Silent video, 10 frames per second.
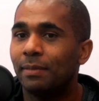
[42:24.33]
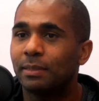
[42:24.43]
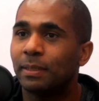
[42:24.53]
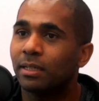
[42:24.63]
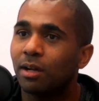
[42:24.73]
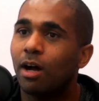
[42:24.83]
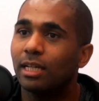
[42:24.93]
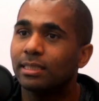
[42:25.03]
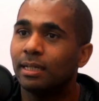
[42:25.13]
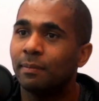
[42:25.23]
been an
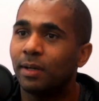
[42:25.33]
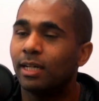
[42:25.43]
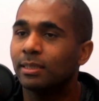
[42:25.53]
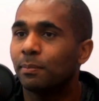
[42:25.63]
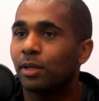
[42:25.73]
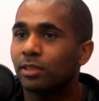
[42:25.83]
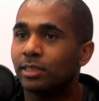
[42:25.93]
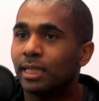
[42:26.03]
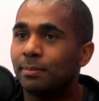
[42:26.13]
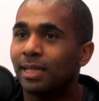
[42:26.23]
awesome
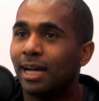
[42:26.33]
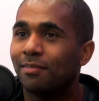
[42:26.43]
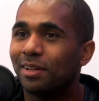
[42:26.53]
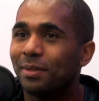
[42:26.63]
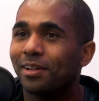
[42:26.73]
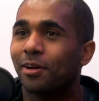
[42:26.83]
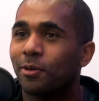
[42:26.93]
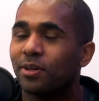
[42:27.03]
partnership to have them in our corner.